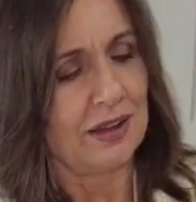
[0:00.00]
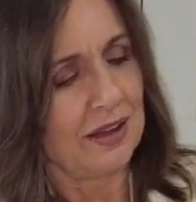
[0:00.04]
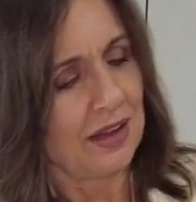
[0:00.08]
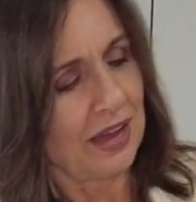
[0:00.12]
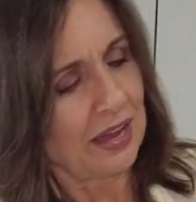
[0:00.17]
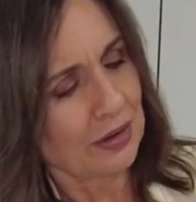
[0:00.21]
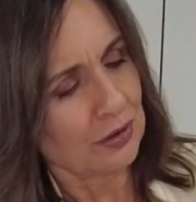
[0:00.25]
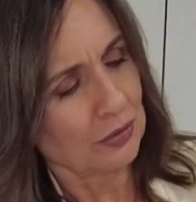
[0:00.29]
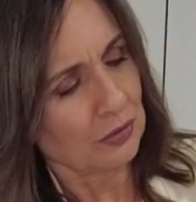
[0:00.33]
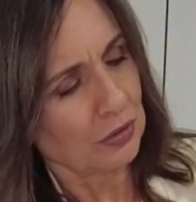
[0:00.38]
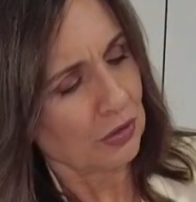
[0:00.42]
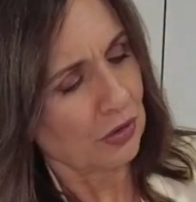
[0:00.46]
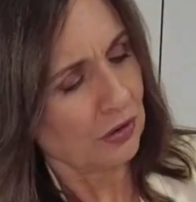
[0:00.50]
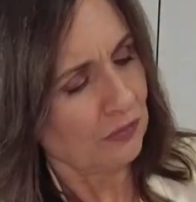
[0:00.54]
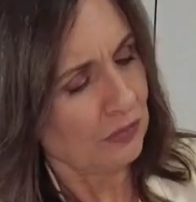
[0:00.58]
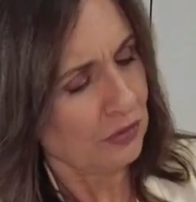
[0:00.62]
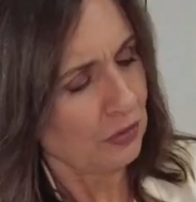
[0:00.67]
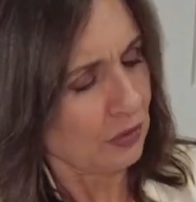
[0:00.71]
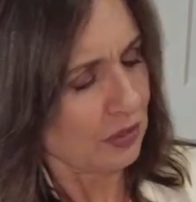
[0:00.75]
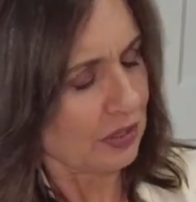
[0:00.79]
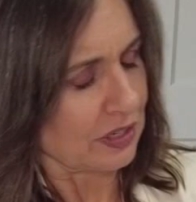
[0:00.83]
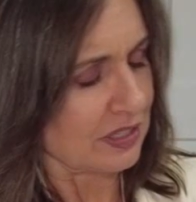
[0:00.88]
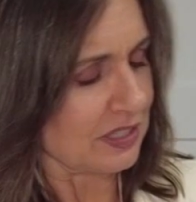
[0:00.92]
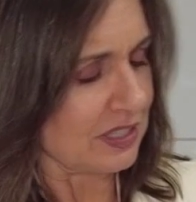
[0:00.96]
I don't know if
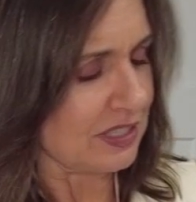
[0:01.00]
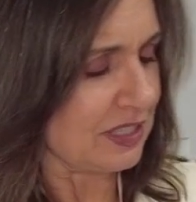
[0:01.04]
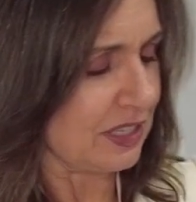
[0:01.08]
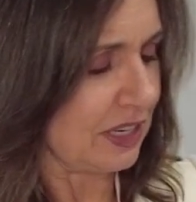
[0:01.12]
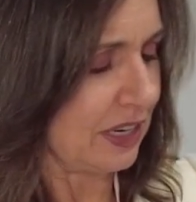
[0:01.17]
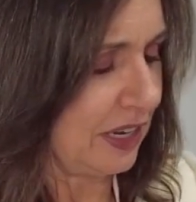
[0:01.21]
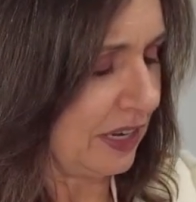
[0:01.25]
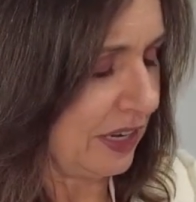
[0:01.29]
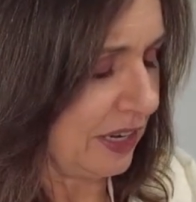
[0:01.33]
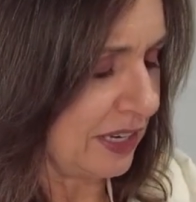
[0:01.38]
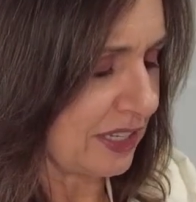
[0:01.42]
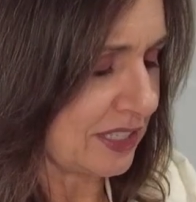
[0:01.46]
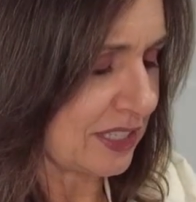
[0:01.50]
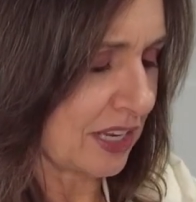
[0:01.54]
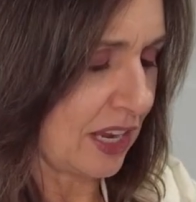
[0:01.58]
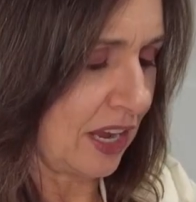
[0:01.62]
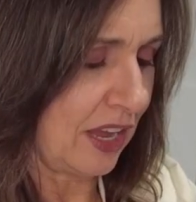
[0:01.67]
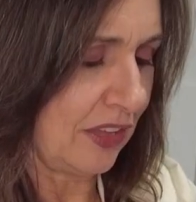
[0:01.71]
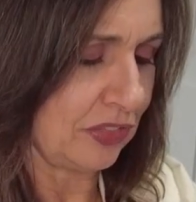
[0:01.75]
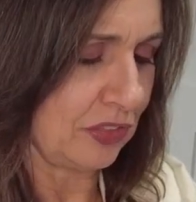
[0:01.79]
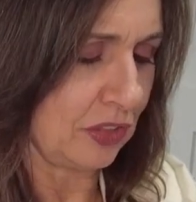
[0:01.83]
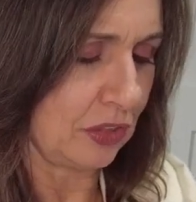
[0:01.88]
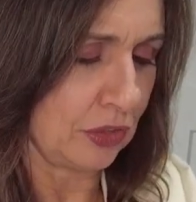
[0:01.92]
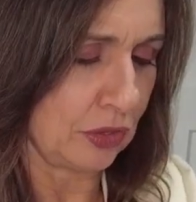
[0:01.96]
you can see. It's
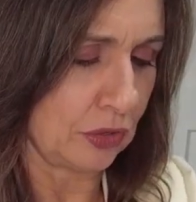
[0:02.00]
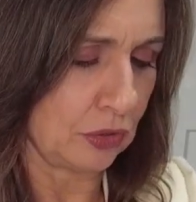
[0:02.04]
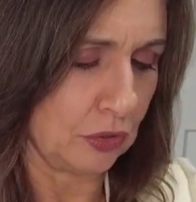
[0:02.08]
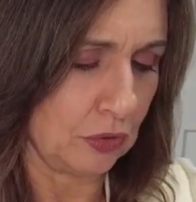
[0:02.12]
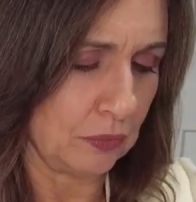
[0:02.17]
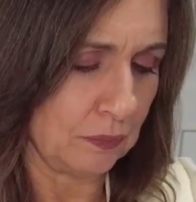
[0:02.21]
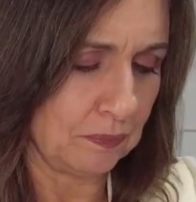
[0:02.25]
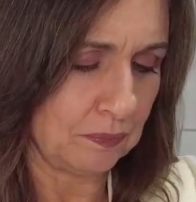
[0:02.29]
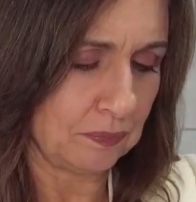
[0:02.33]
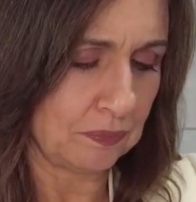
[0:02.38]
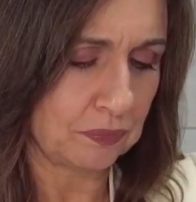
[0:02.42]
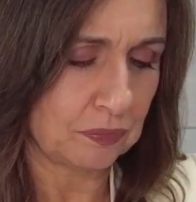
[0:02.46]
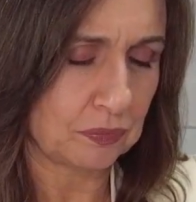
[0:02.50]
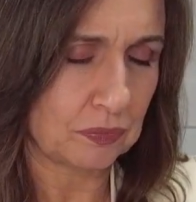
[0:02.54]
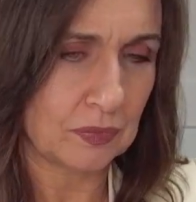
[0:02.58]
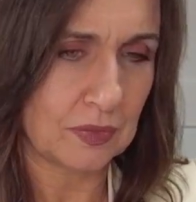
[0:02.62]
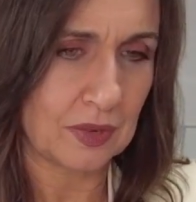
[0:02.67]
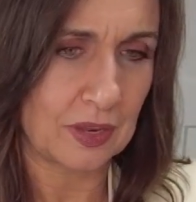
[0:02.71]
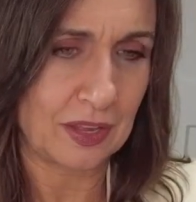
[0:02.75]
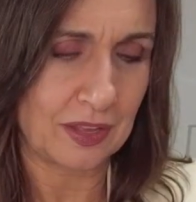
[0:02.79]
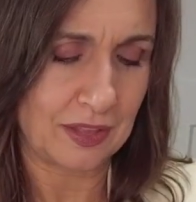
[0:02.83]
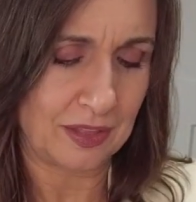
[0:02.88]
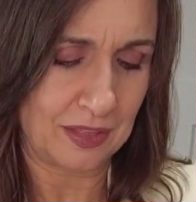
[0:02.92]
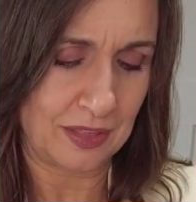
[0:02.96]
got the little,
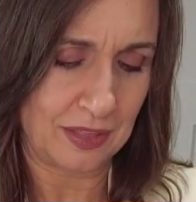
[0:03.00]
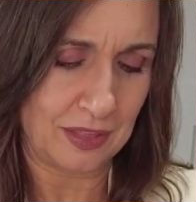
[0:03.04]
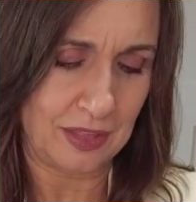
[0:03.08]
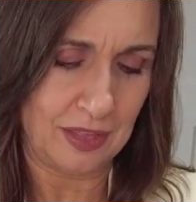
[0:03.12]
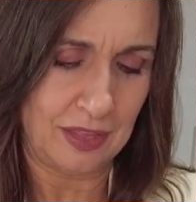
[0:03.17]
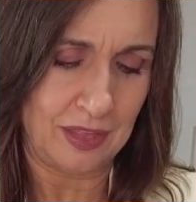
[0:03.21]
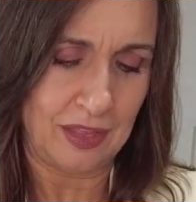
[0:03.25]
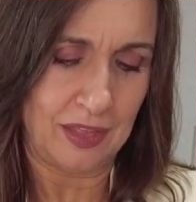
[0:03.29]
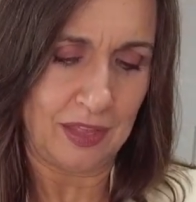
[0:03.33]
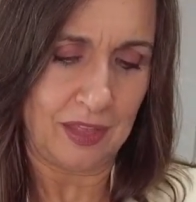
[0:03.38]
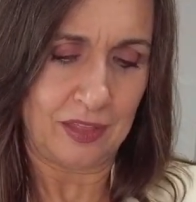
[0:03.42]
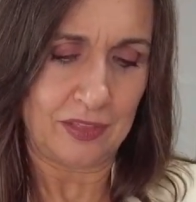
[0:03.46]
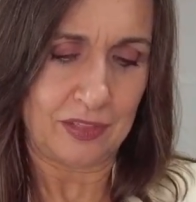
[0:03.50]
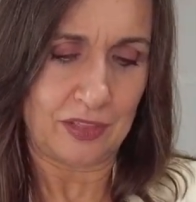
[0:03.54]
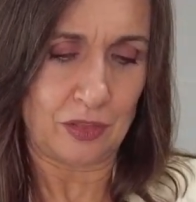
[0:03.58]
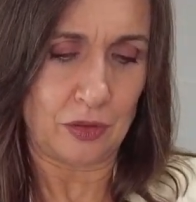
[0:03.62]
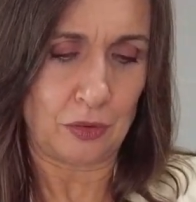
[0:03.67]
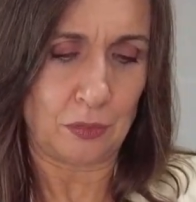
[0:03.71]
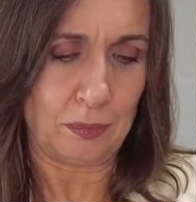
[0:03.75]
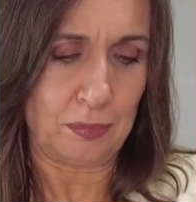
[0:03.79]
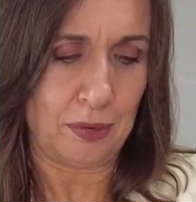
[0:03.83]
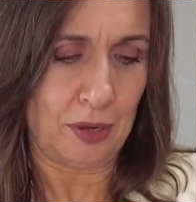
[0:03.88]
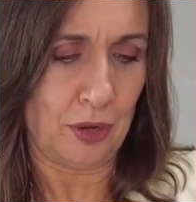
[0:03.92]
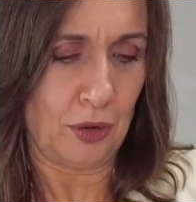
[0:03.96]

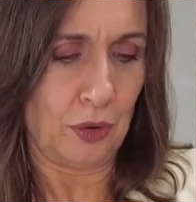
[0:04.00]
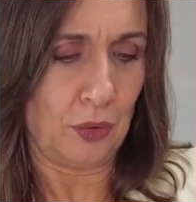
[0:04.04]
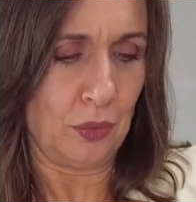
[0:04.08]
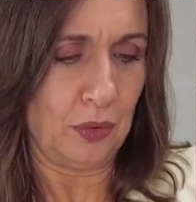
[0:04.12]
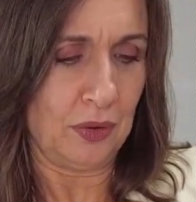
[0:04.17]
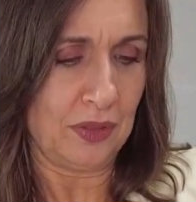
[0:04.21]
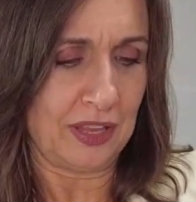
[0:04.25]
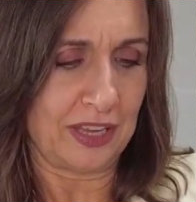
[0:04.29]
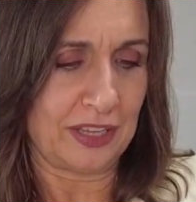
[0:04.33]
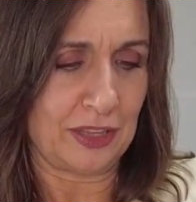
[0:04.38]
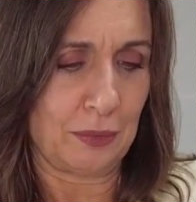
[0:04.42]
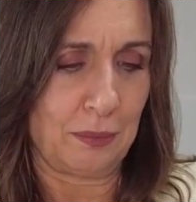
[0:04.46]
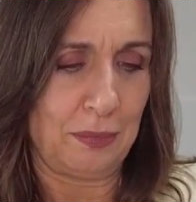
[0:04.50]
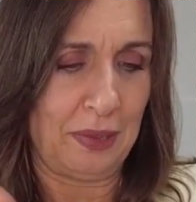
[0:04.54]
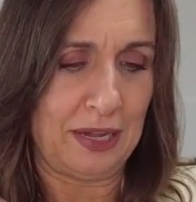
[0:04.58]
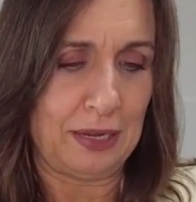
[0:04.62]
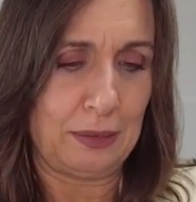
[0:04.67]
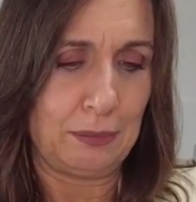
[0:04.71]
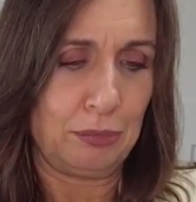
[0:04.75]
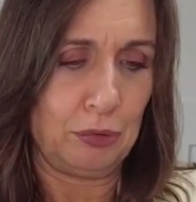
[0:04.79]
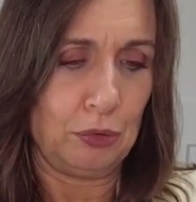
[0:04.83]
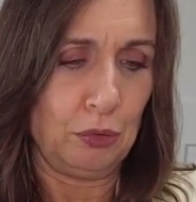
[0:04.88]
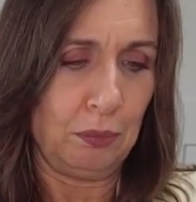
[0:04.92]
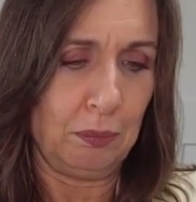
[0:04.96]
little bow, like the
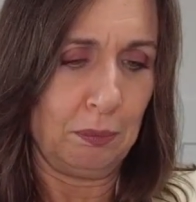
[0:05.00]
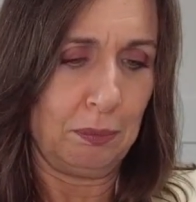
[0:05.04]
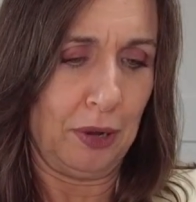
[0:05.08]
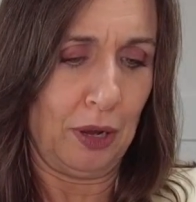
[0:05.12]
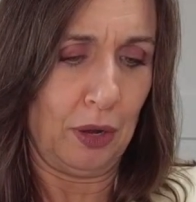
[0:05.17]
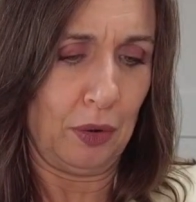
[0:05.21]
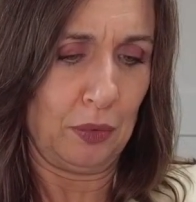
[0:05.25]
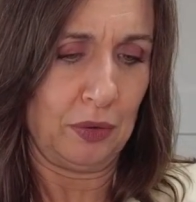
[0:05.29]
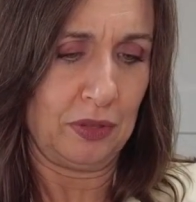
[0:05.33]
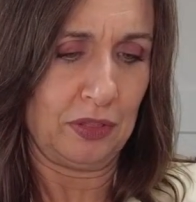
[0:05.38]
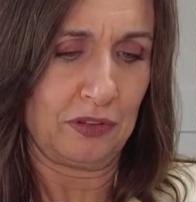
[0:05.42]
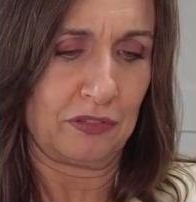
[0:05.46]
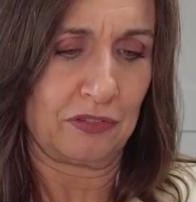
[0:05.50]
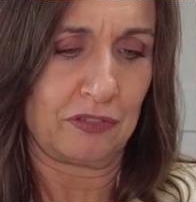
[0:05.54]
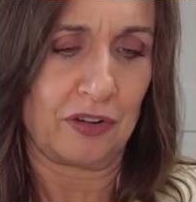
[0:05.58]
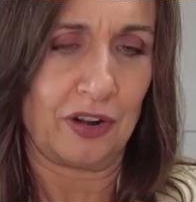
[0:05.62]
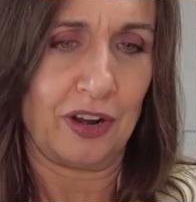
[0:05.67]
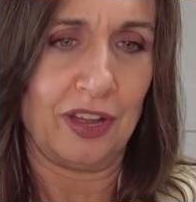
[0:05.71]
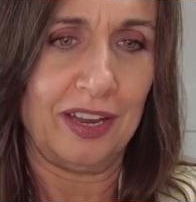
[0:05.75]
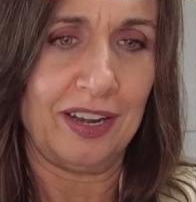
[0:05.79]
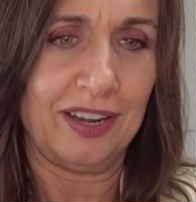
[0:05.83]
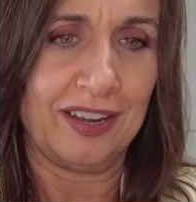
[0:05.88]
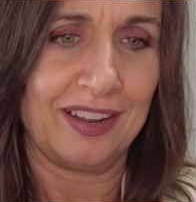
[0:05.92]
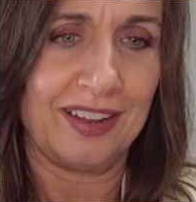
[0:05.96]
Betty Boop bow in the
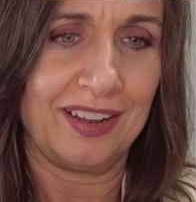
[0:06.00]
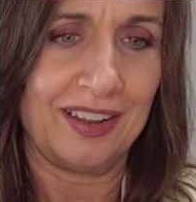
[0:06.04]
front.